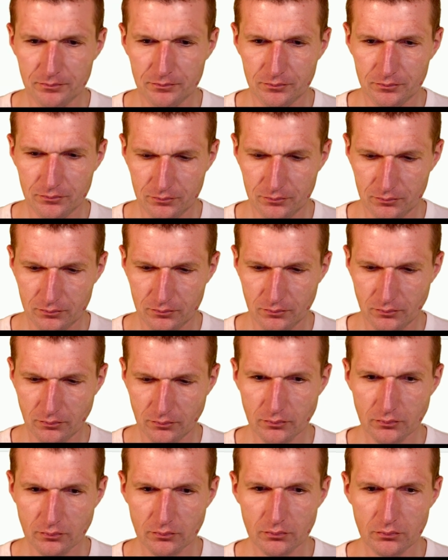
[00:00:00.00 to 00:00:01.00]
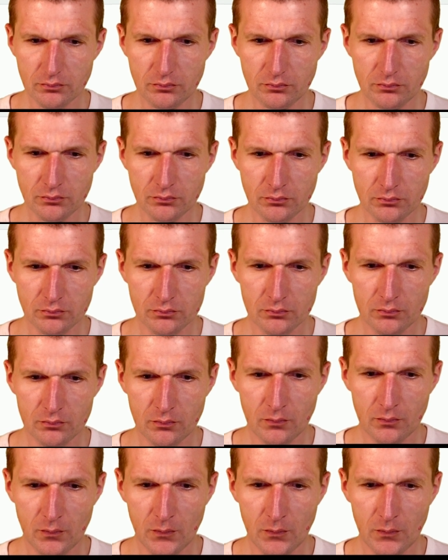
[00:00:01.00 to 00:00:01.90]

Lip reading: (silence)